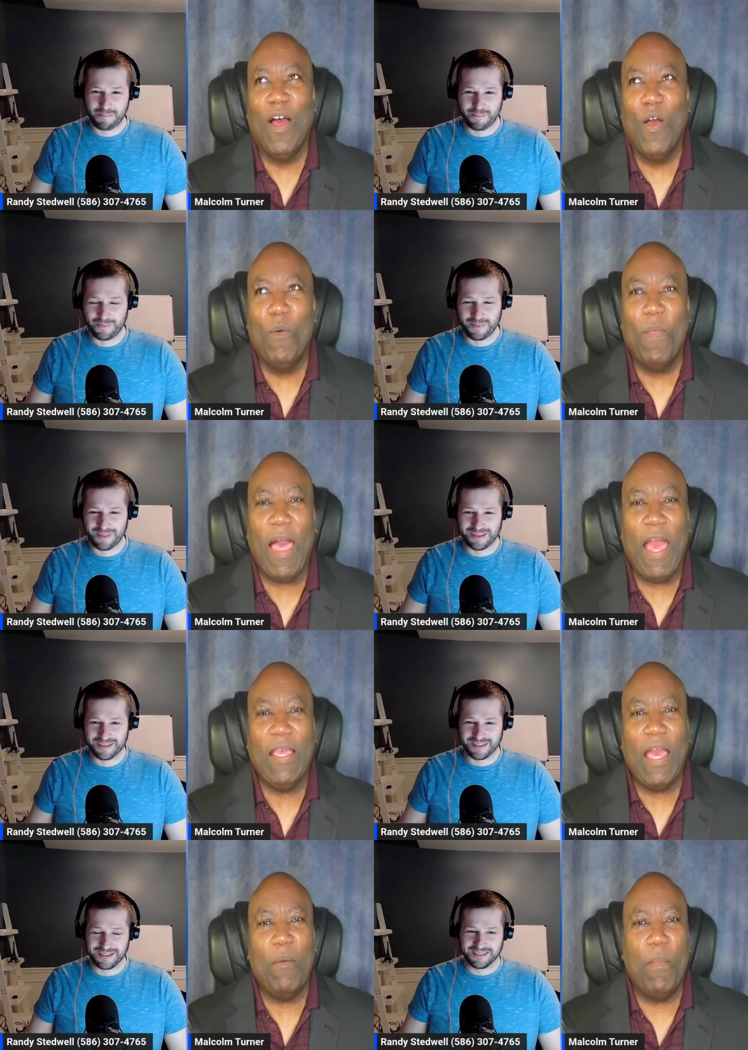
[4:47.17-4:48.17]
Speaker 1: Um, I
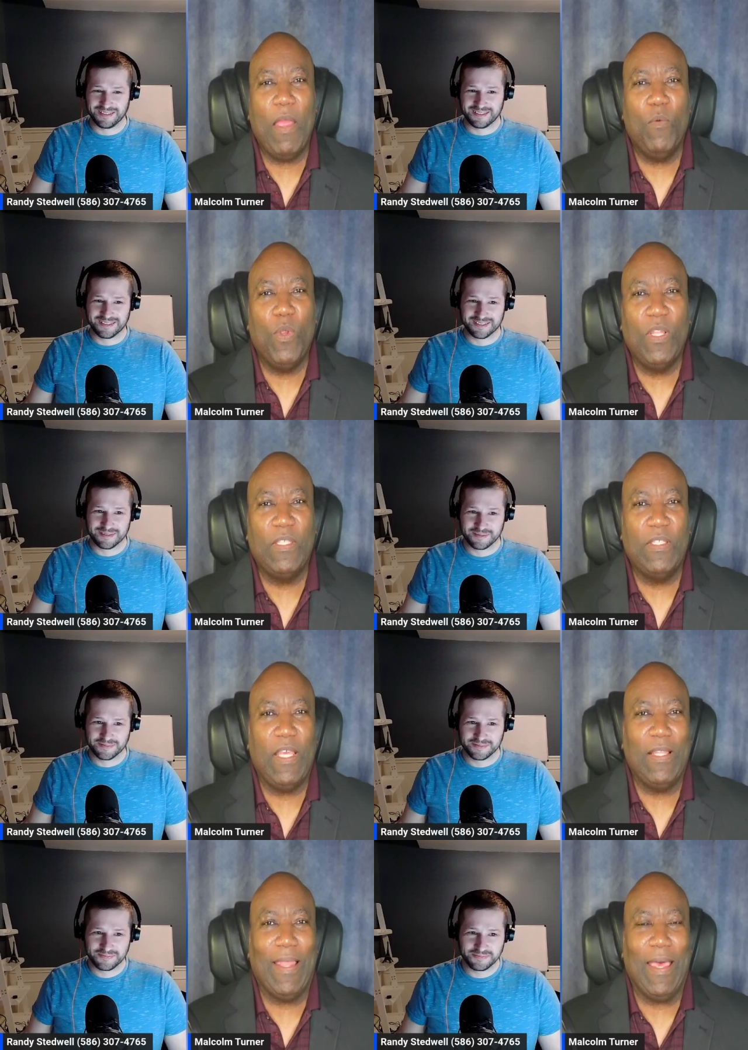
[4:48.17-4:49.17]
got my real
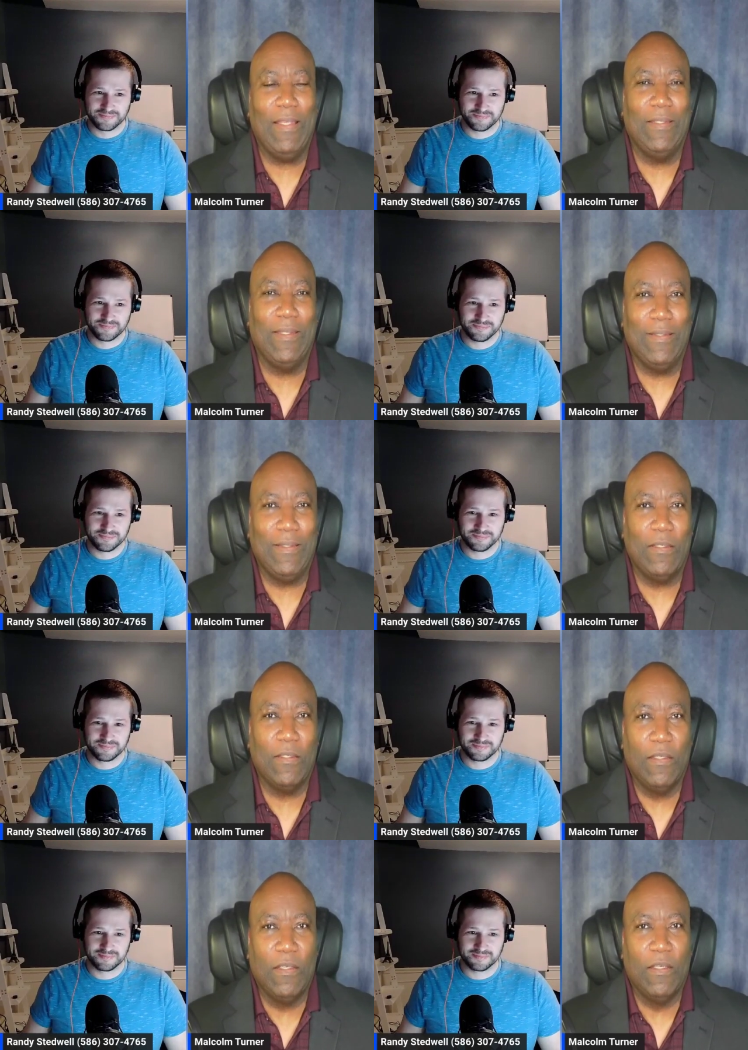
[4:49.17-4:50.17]
estate license
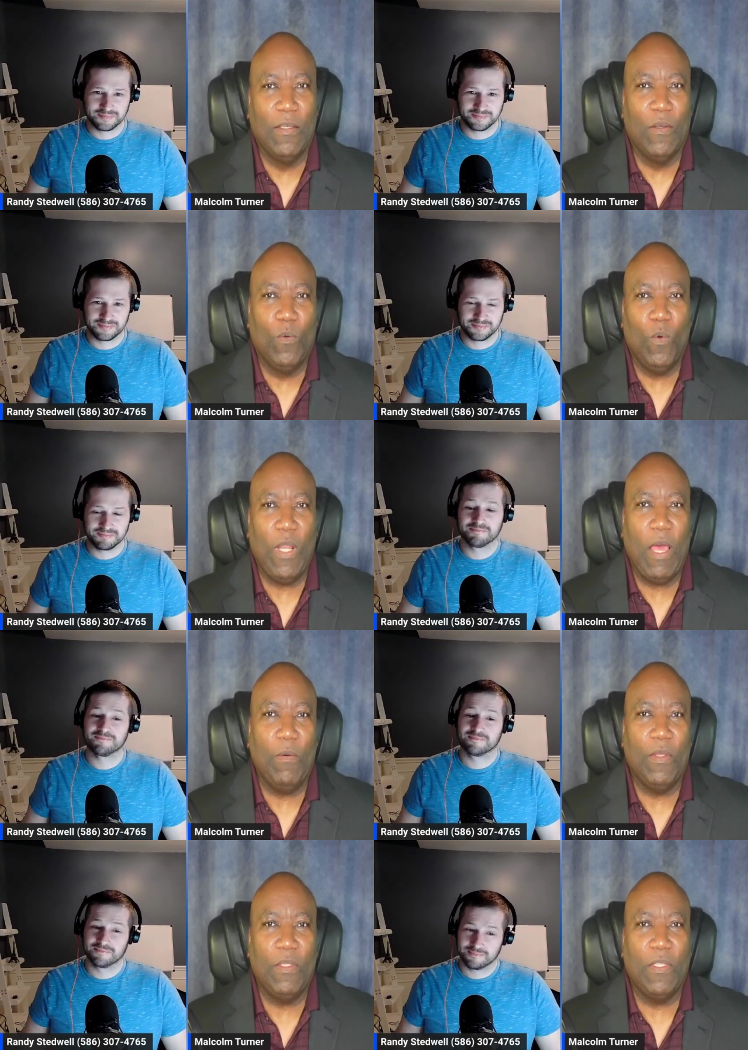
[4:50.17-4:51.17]
when I
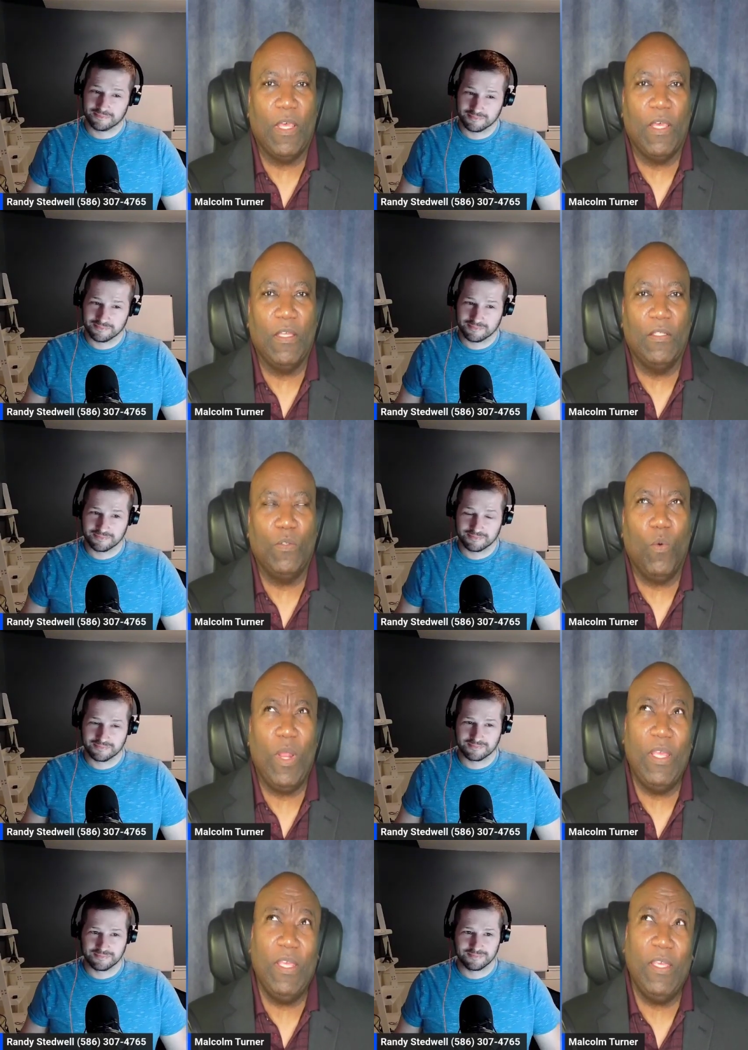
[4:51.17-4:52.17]
was uh,
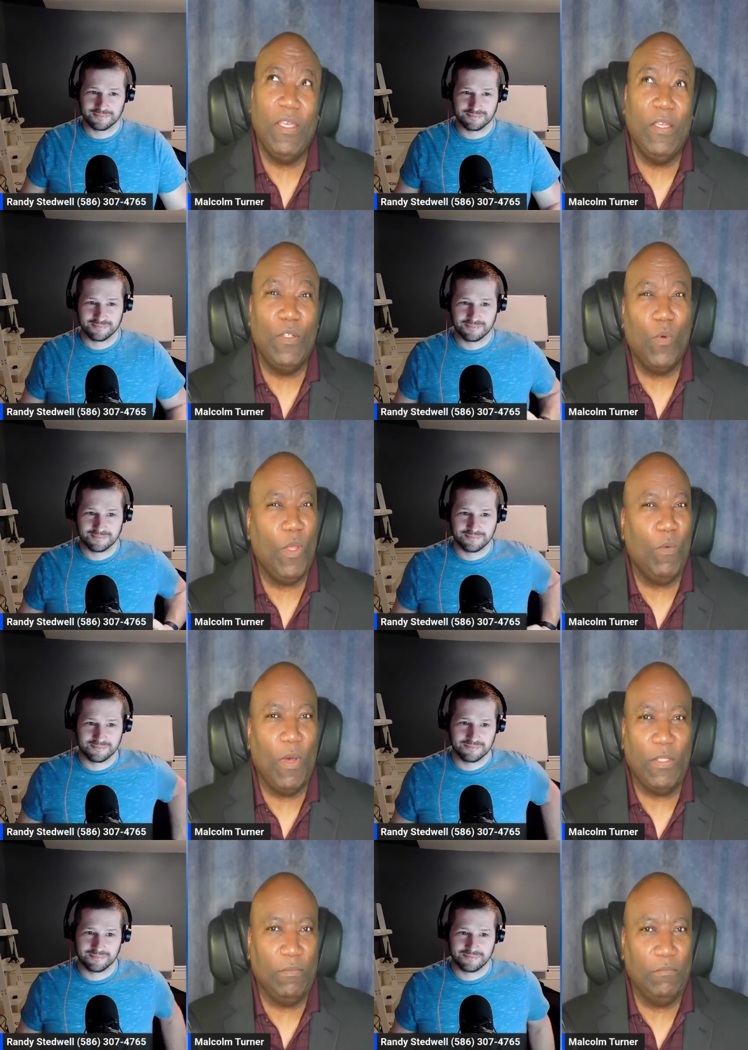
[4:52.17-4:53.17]
20,
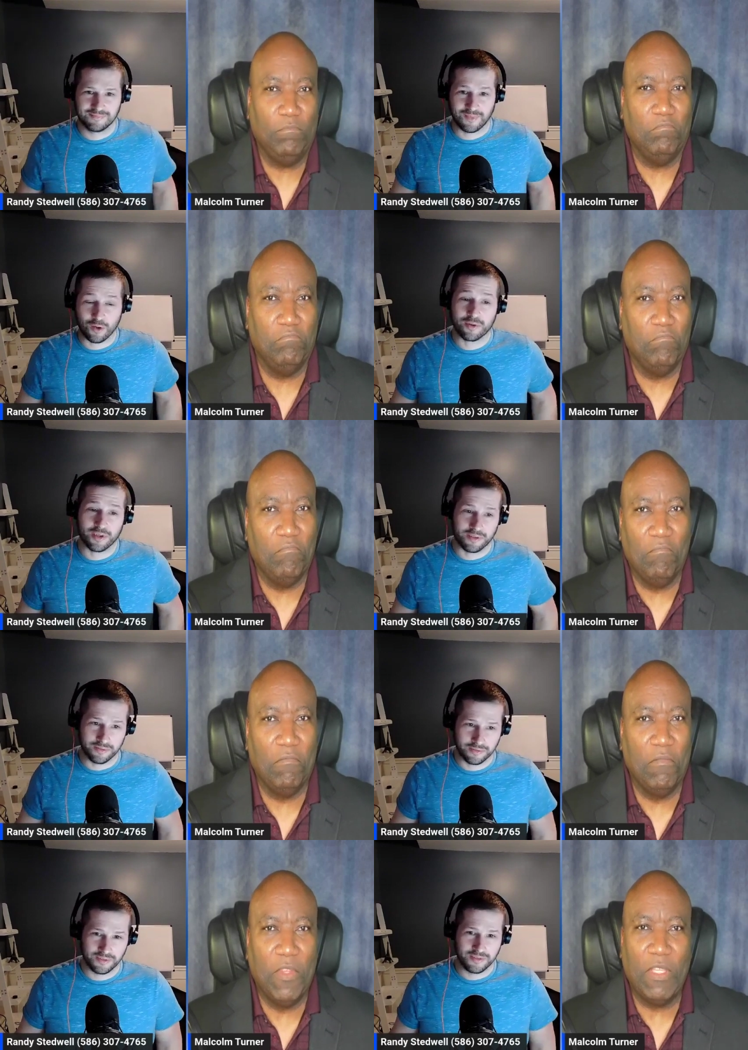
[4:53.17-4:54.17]
21. Okay.
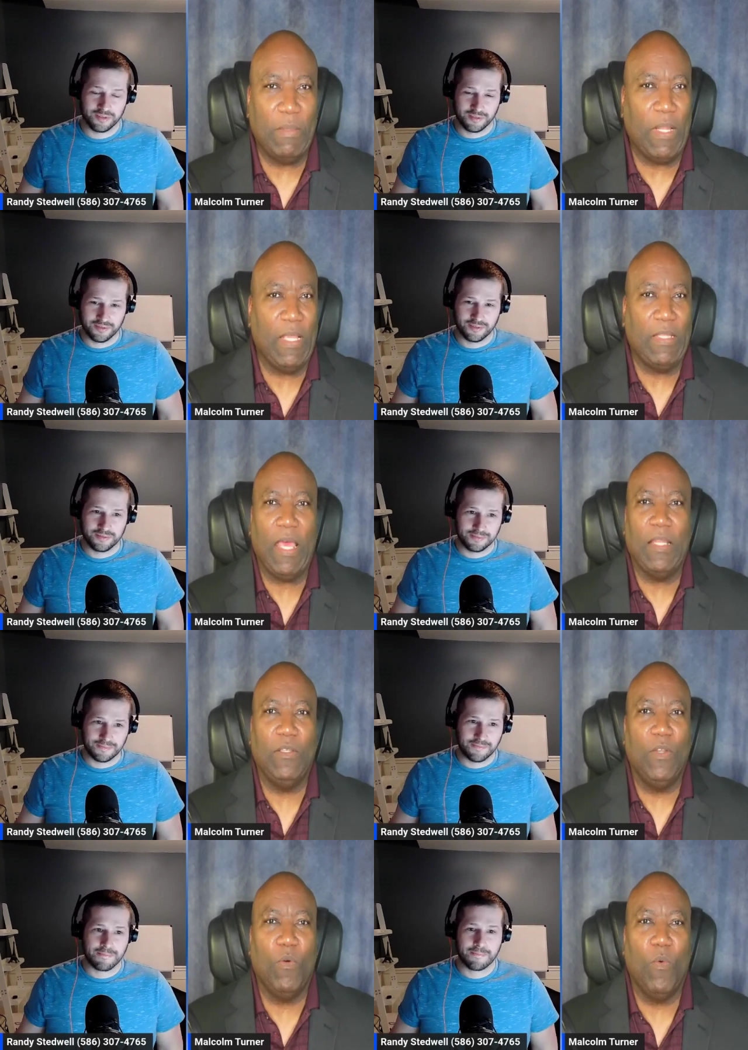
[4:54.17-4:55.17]
Something like that.
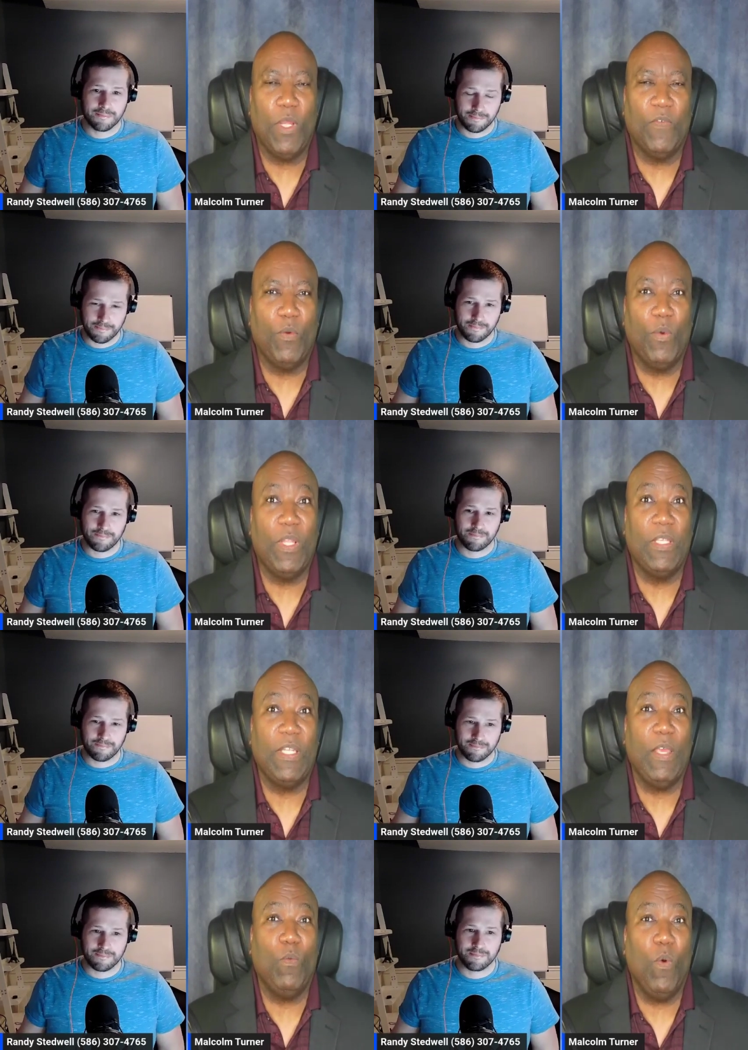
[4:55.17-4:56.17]
You know, working for Real
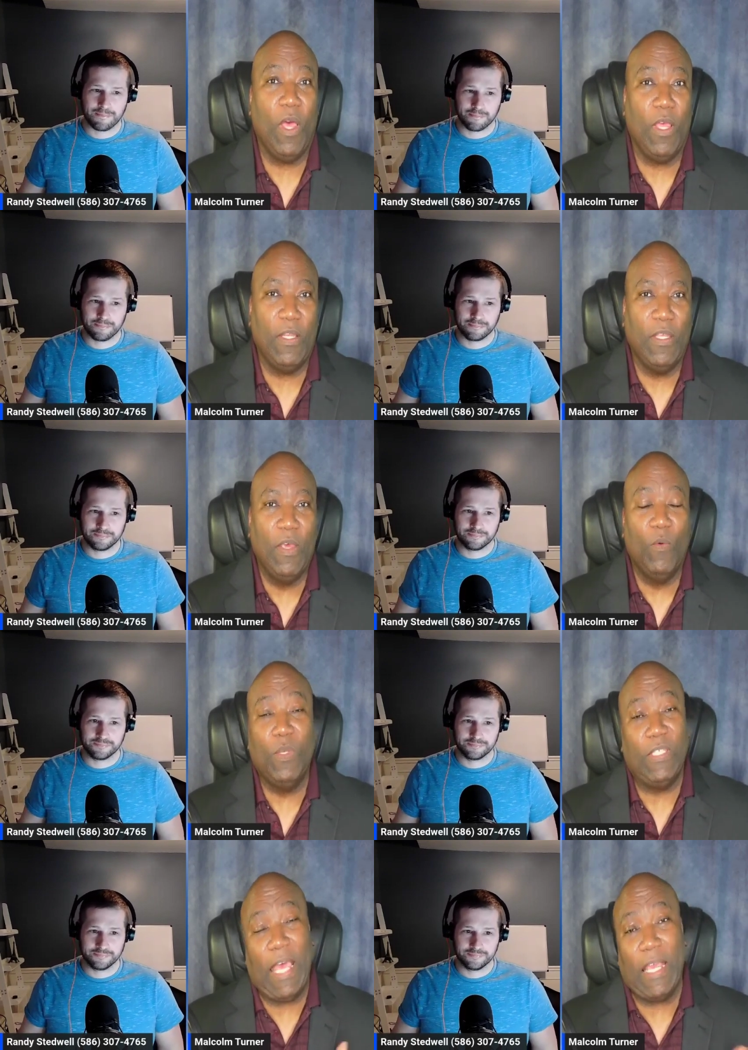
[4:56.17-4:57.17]
Estate One,
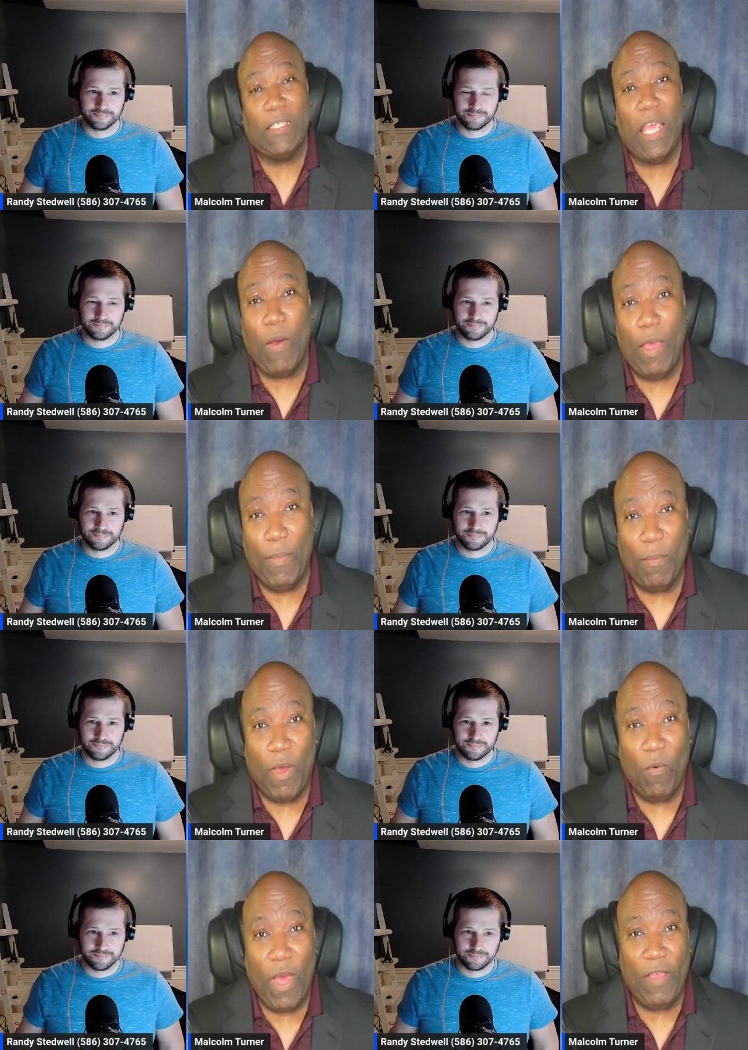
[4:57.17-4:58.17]
which is actually how I met my
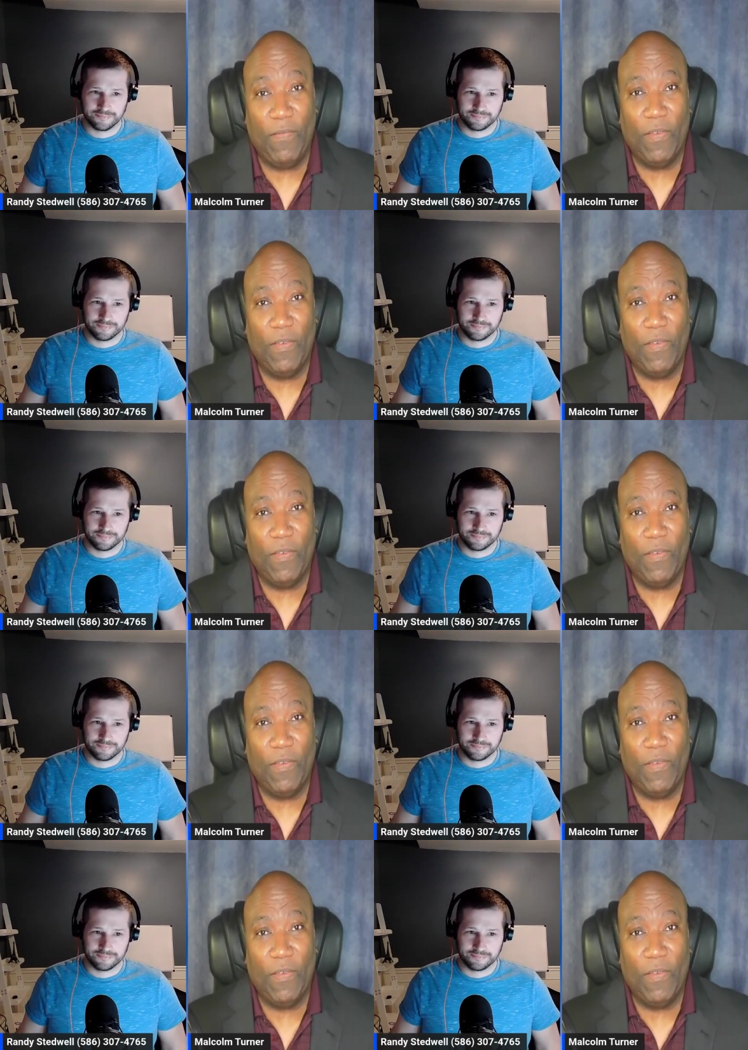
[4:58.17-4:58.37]
wife.